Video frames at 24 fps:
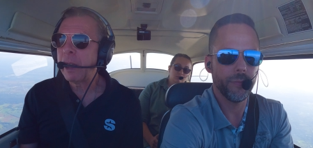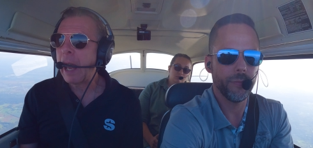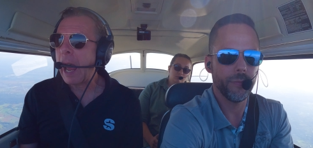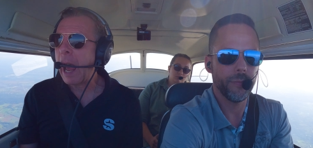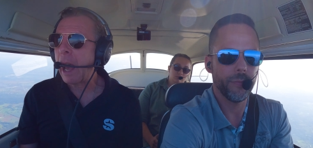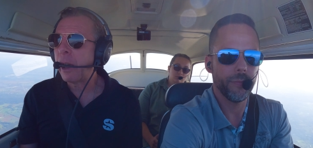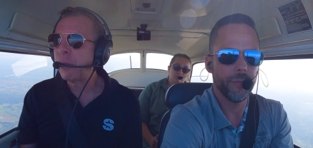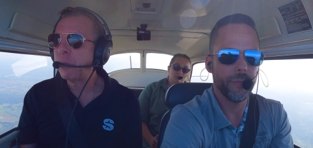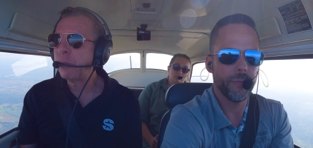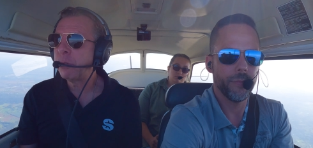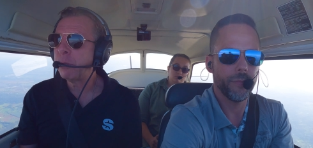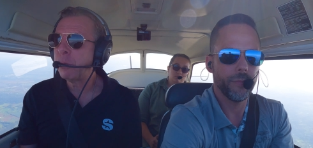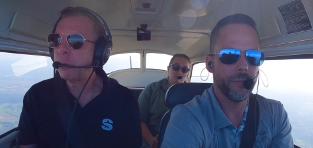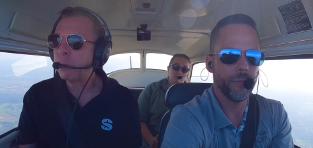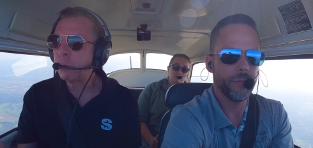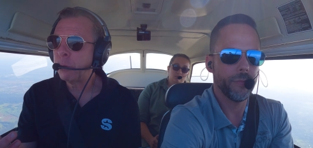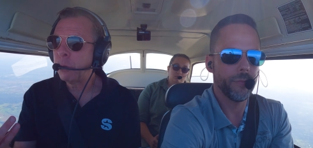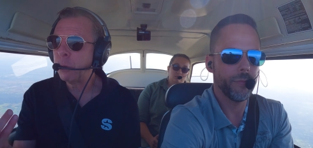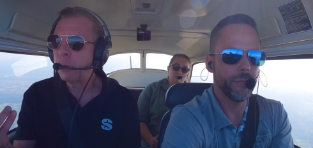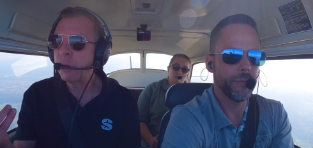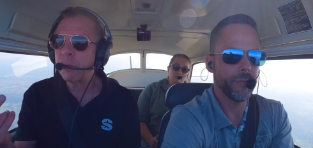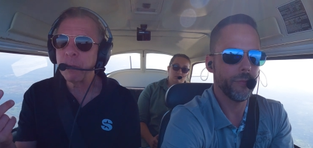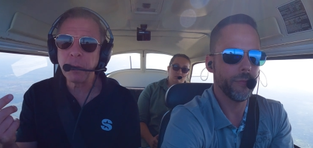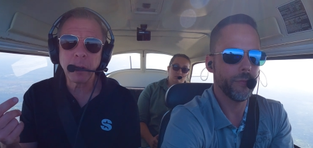Speaker 1: it has
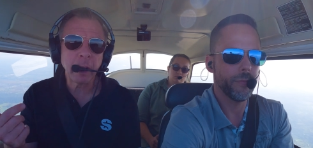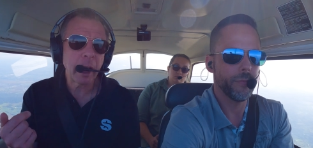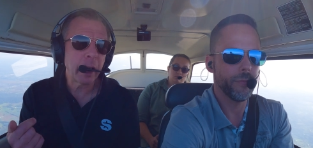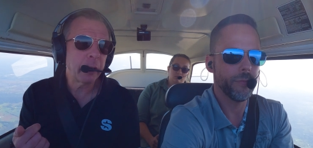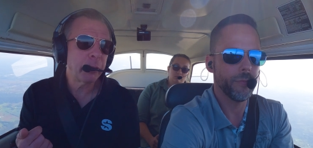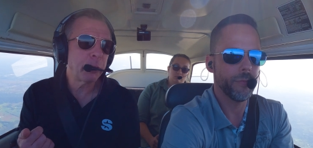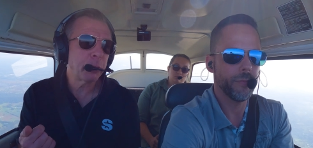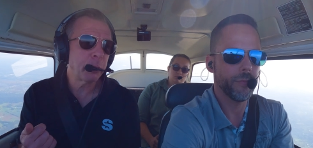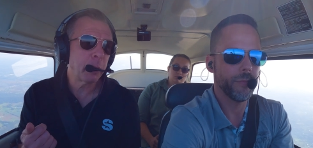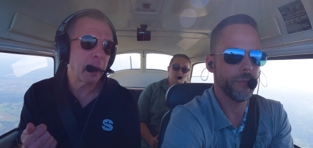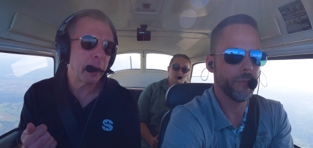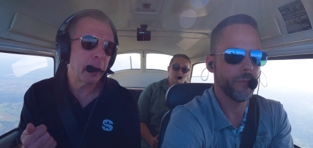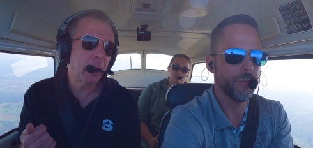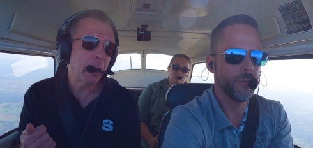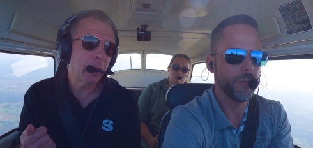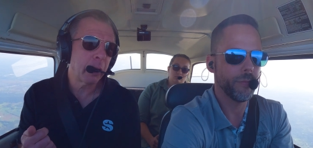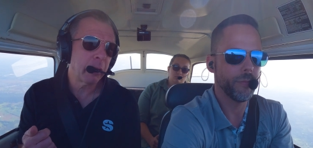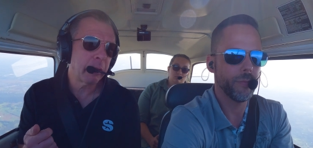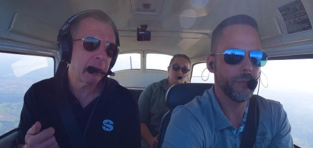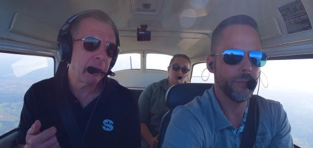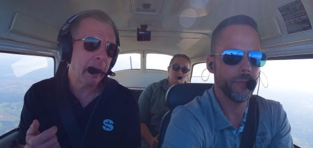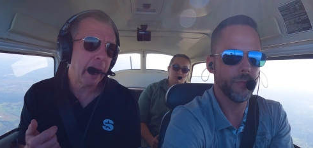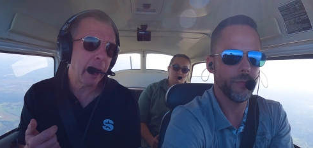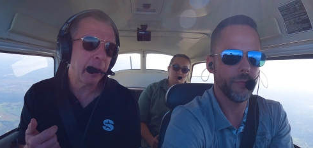two different kinds of
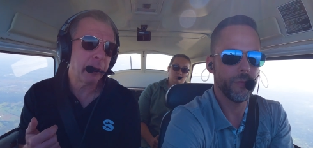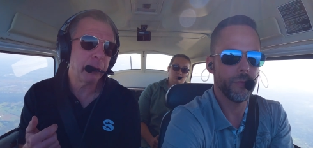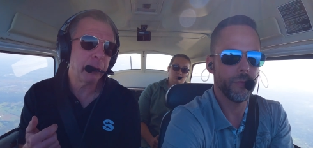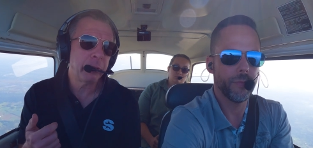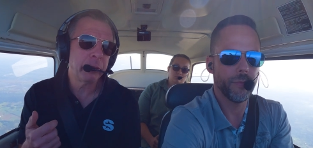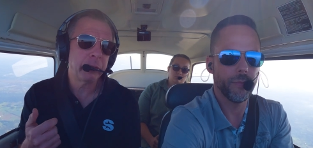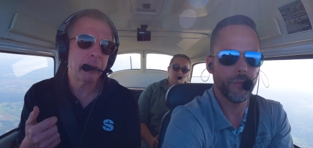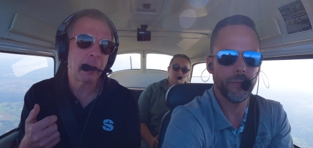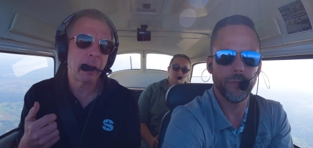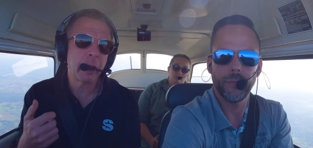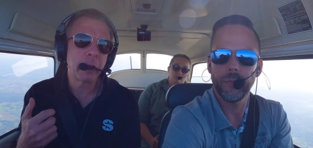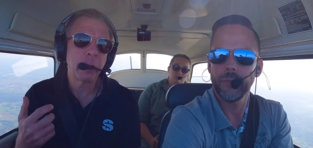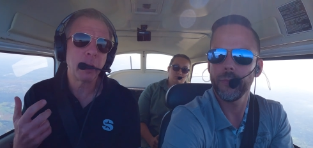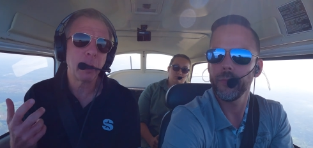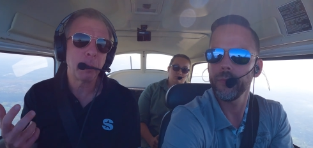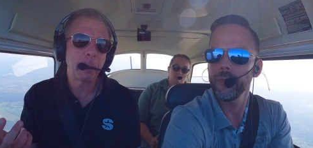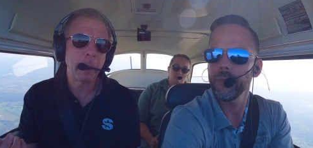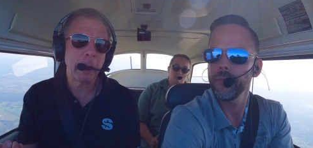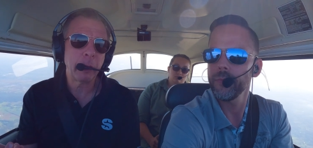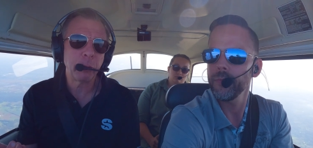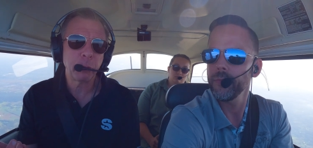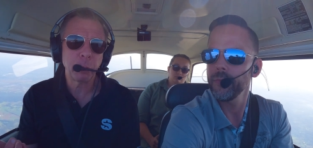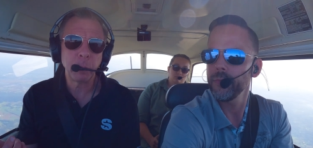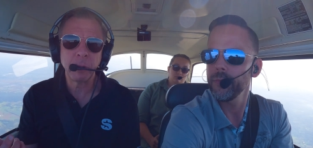radar. It has uh, your
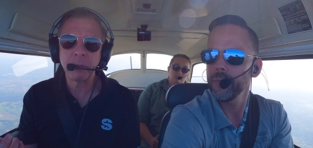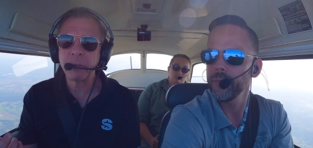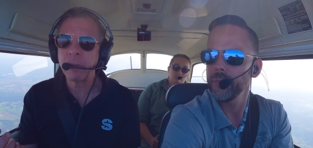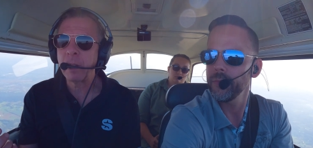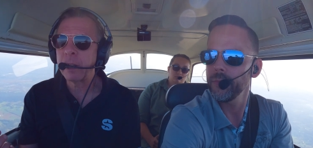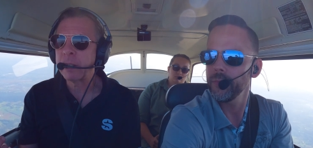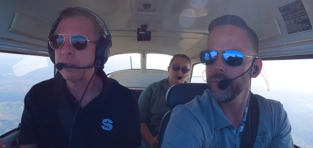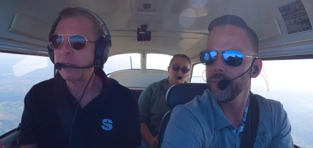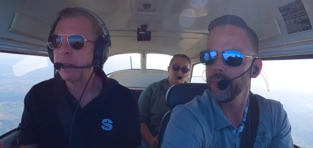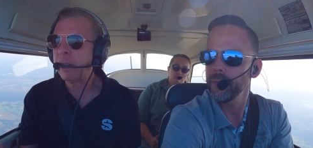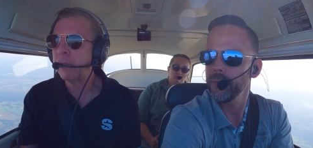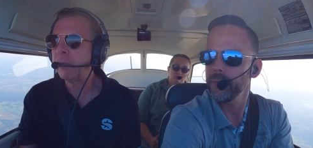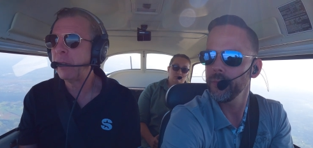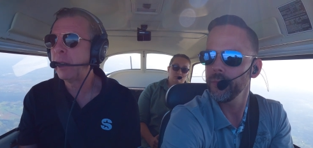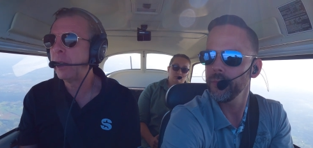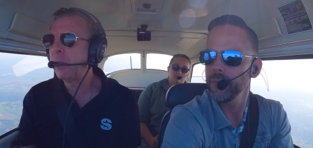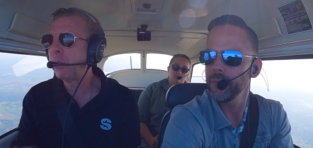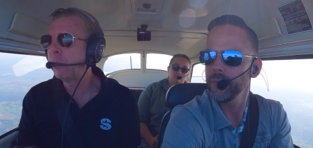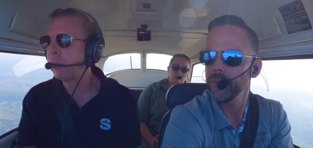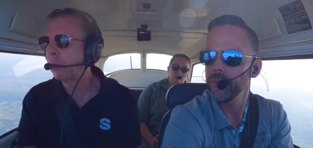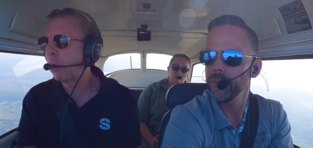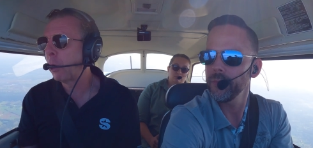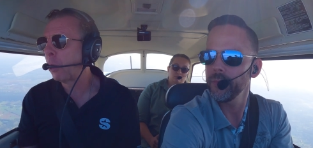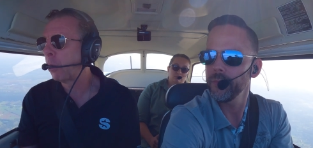base reflectivity,
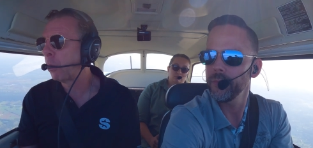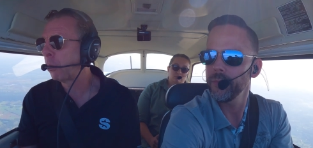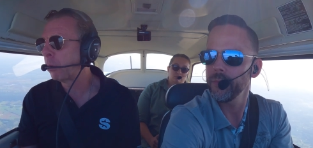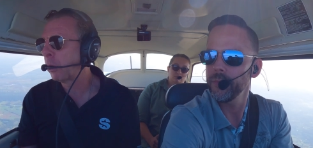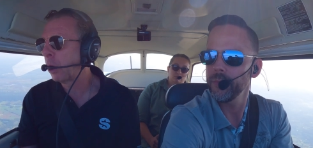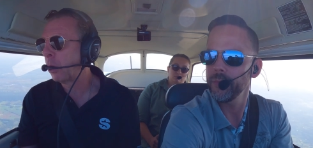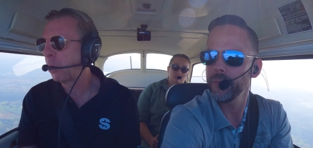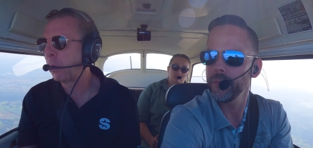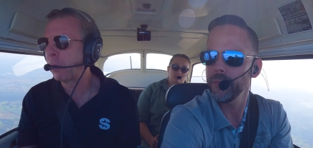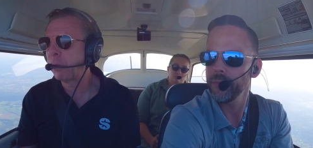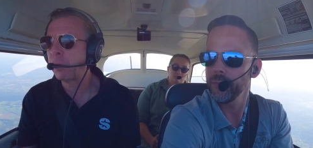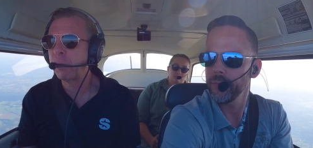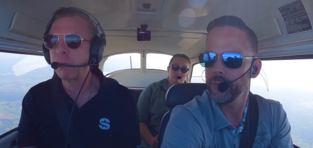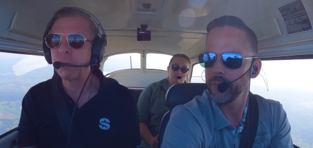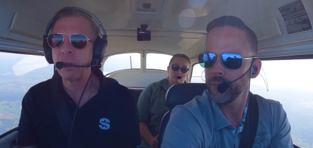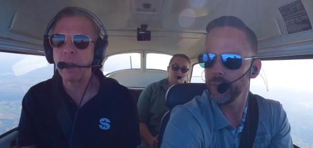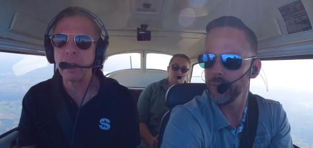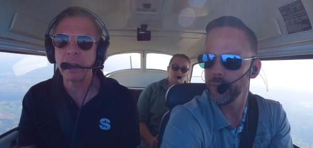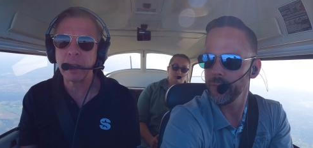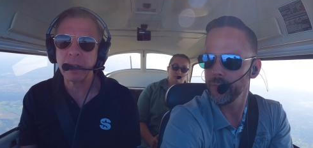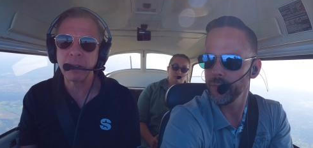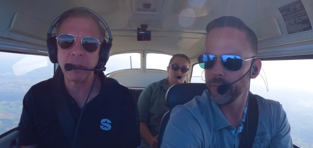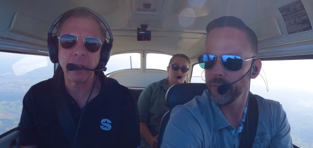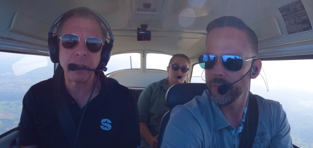so you know if you're
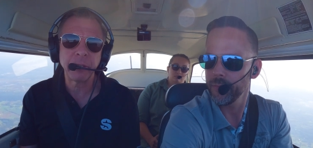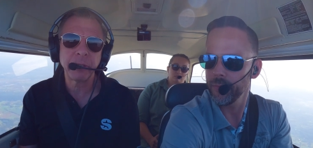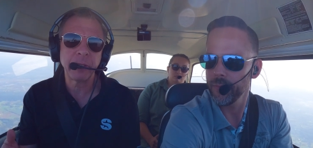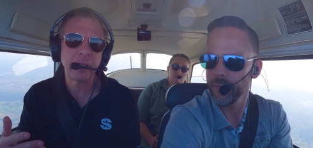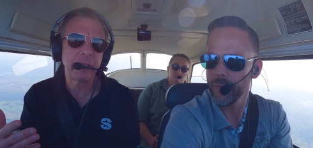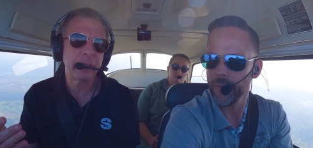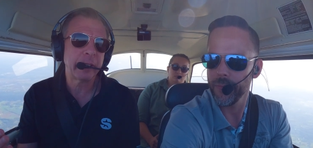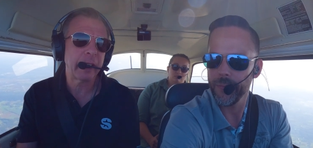flying at less than